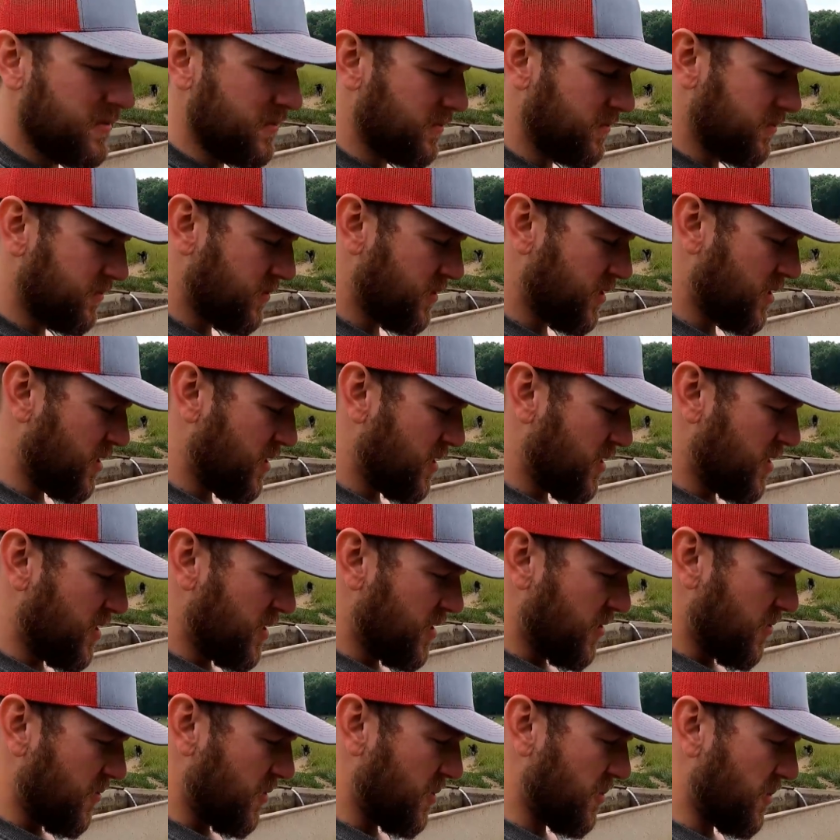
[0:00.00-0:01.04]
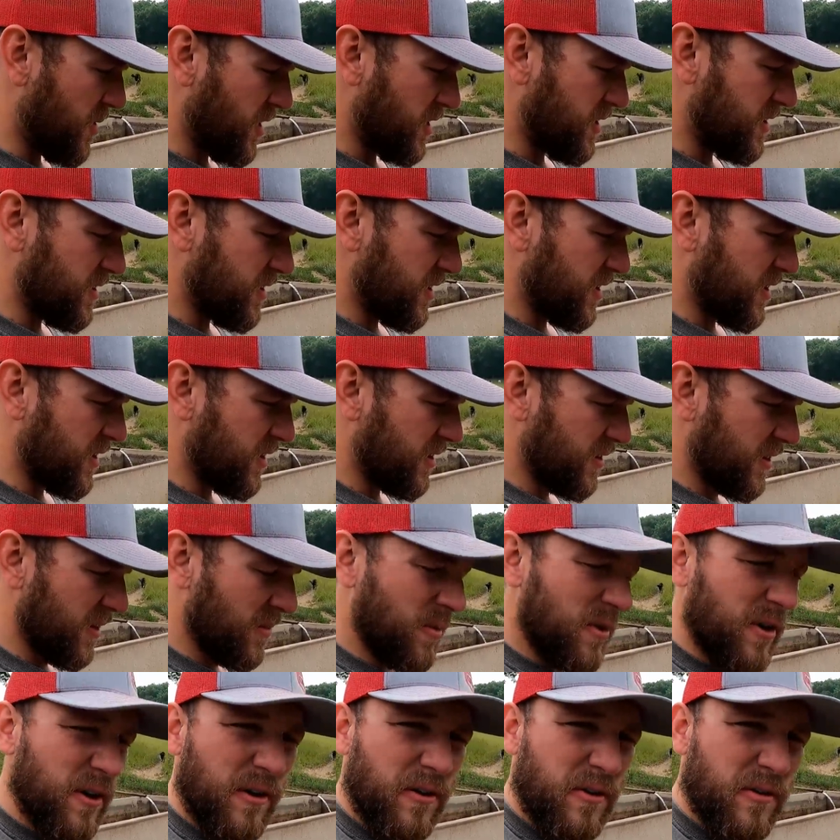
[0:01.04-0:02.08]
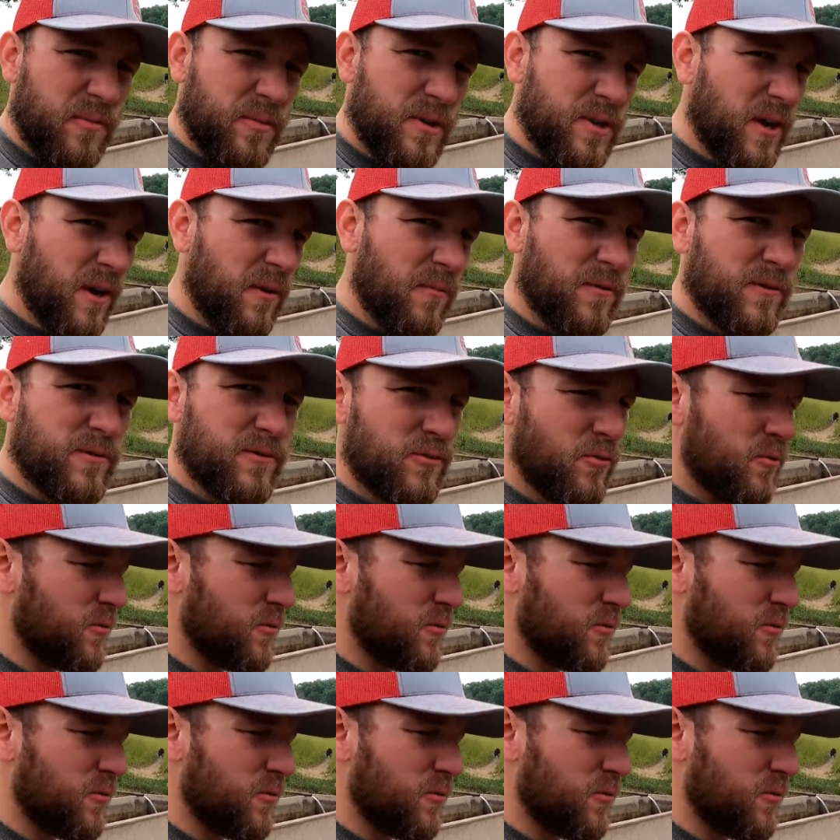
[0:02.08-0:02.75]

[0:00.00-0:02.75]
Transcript: and we might, they might already be done with